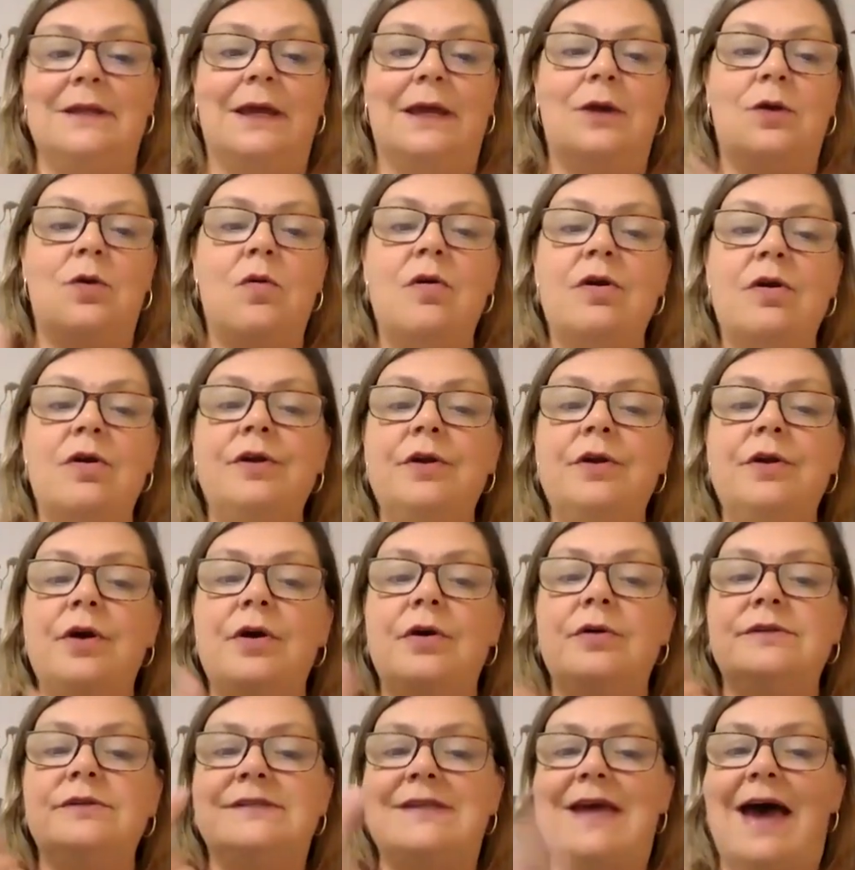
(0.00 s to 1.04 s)
like quarter
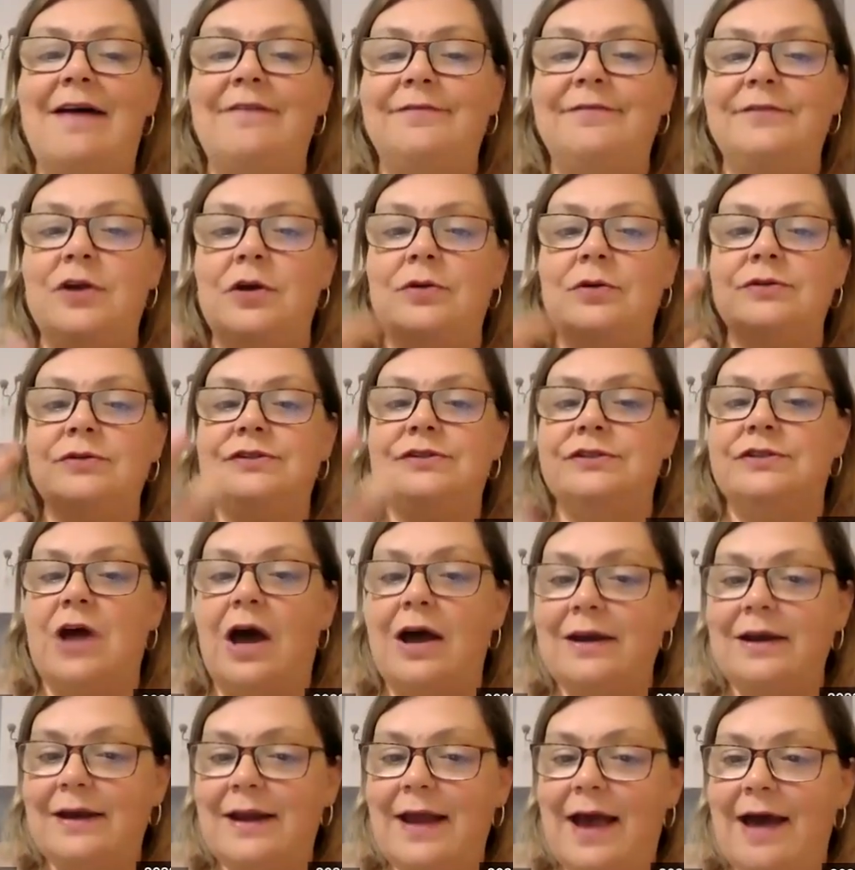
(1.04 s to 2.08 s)
notes, half notes,
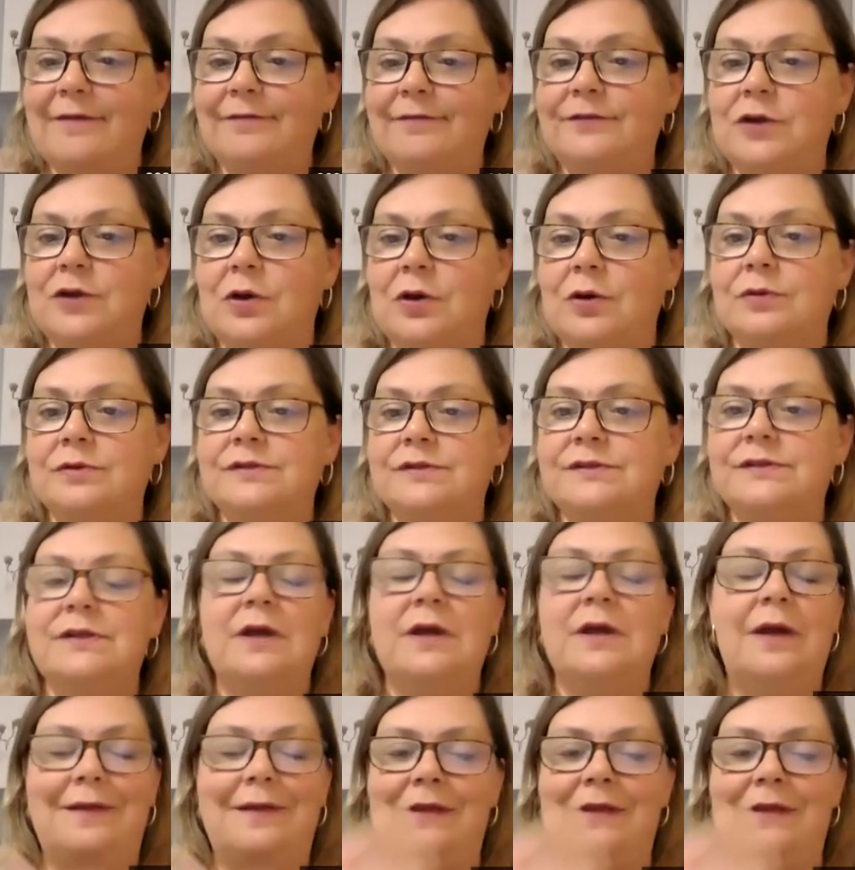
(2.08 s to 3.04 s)
dotted half notes,